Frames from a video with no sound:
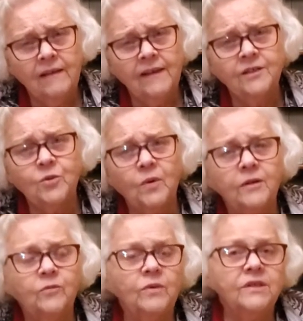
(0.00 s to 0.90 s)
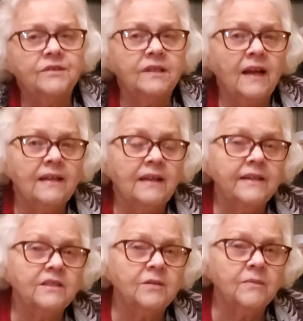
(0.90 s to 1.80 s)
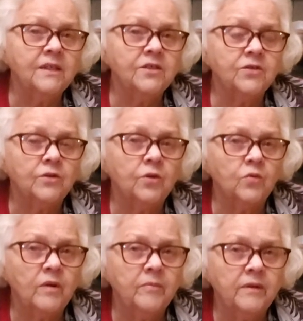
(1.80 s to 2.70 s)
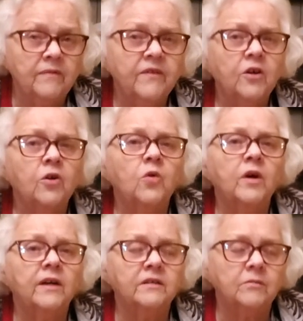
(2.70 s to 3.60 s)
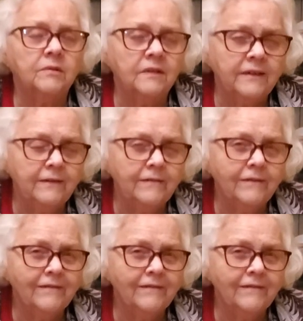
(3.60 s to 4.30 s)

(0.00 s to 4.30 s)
That's one reason I like to minister to women. They're quick to believe.